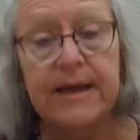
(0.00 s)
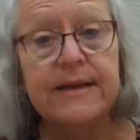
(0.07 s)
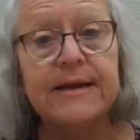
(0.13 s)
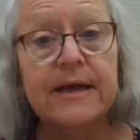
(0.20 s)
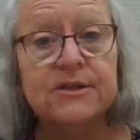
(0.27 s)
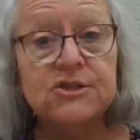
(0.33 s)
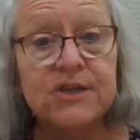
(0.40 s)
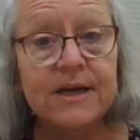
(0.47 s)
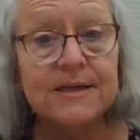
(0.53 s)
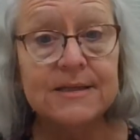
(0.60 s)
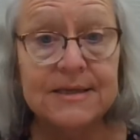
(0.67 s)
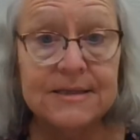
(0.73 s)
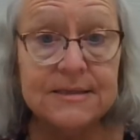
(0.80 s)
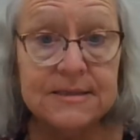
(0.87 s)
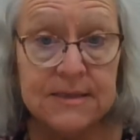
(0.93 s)
Now check
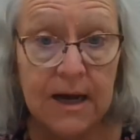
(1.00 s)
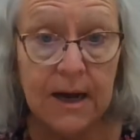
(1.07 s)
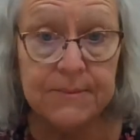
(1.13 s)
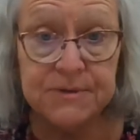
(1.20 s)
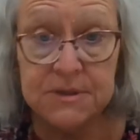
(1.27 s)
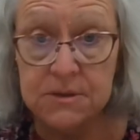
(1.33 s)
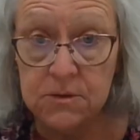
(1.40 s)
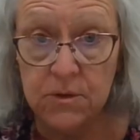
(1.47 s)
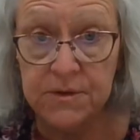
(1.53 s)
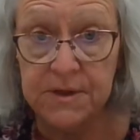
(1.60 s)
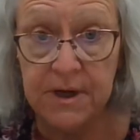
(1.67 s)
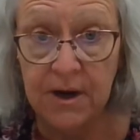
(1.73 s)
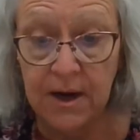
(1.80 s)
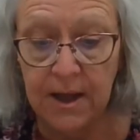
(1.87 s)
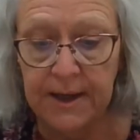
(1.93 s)
these stops in North
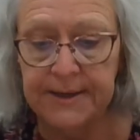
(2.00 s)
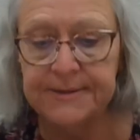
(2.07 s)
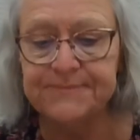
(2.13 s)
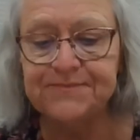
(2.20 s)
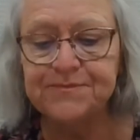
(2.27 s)
Carolina: